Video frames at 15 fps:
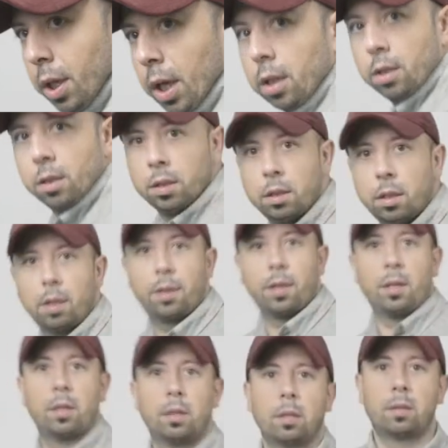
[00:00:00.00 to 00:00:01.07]
Okay, I
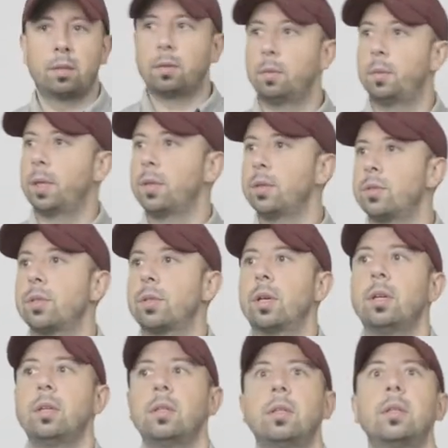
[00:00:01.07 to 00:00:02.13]
think we're good to
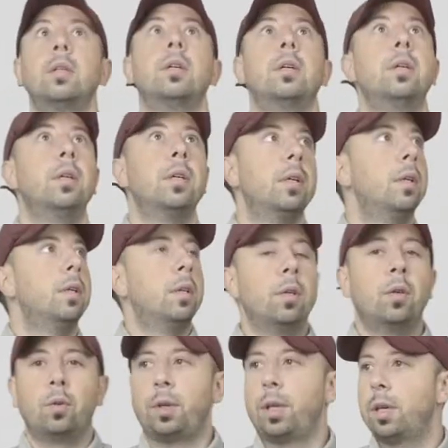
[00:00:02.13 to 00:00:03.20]
go.
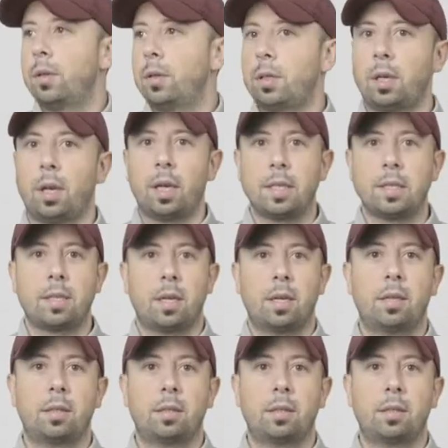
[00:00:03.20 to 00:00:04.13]
Audio, light.